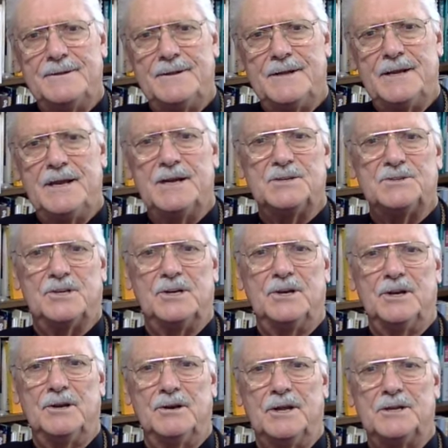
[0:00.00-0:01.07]
he has
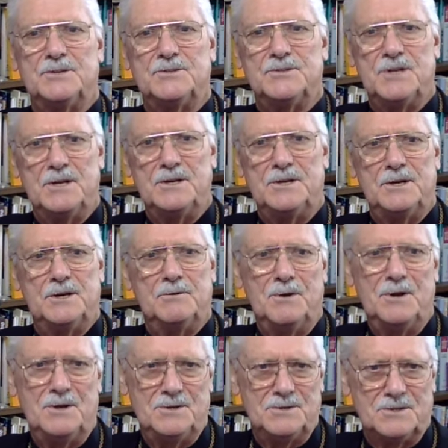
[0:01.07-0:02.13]
clearly sinned
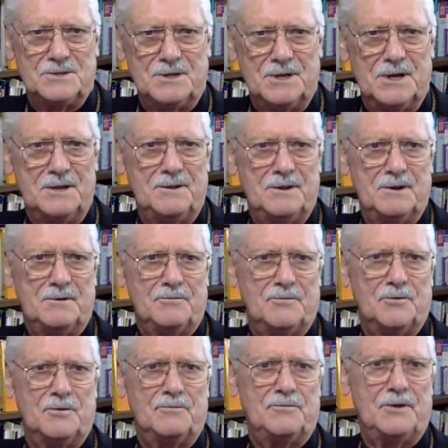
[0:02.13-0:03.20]
egregiously, and
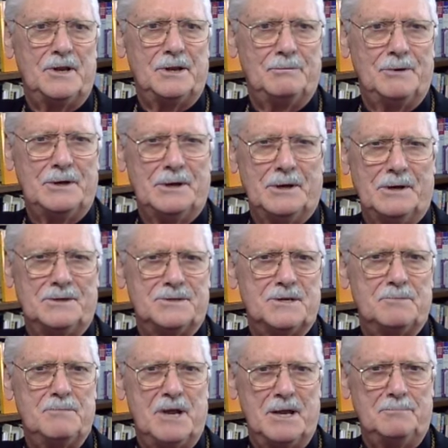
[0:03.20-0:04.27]
therefore following God's
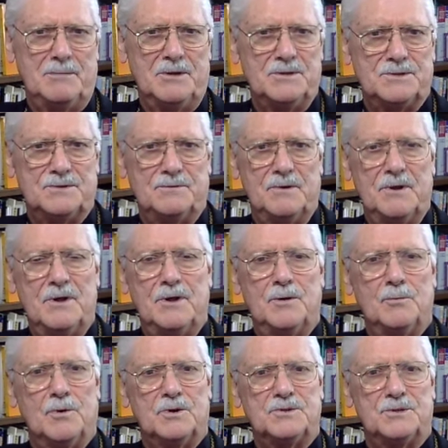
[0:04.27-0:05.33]
commandments
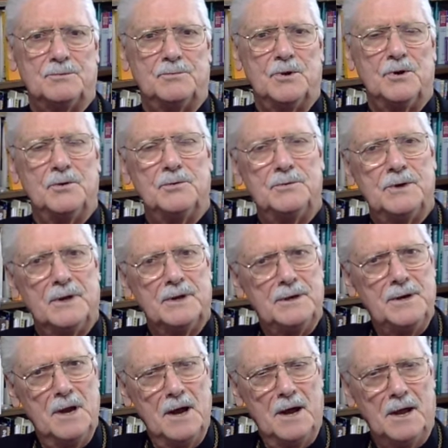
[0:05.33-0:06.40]
was the road
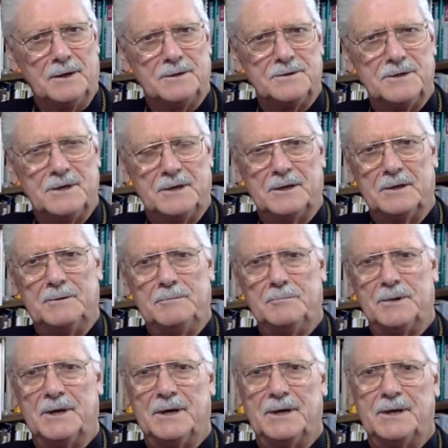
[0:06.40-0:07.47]
not taken
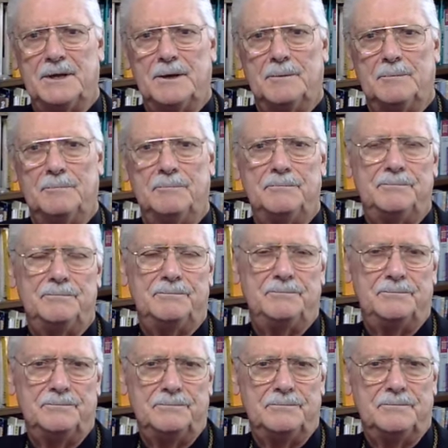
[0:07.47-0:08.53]
by him.
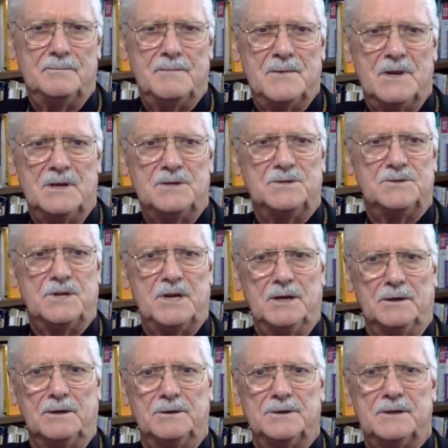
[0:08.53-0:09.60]
His
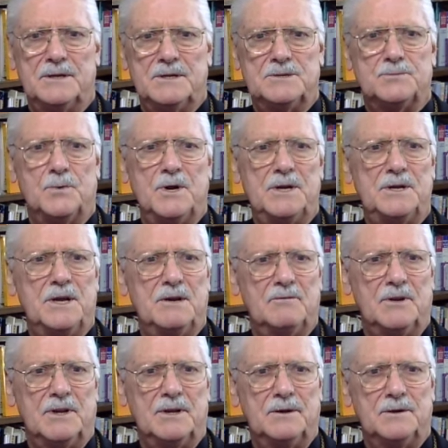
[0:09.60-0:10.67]
guilt has weighed
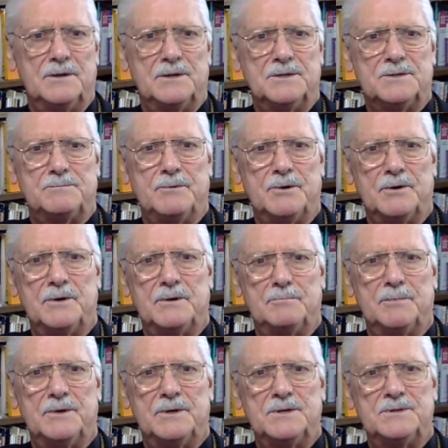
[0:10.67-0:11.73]
heavily on his spirit,
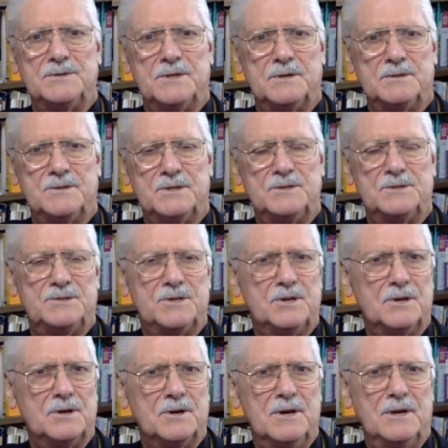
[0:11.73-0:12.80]
but his
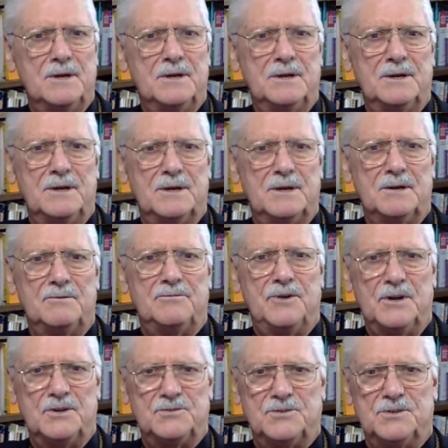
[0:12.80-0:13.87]
sincere
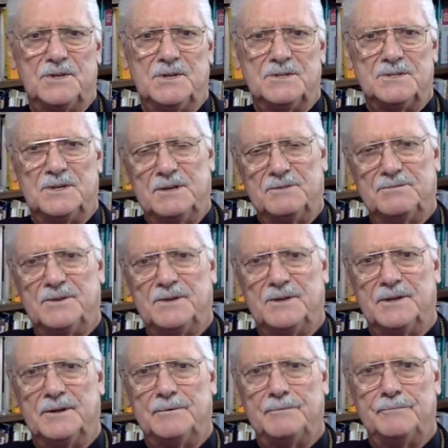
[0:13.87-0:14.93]
confession has lifted it.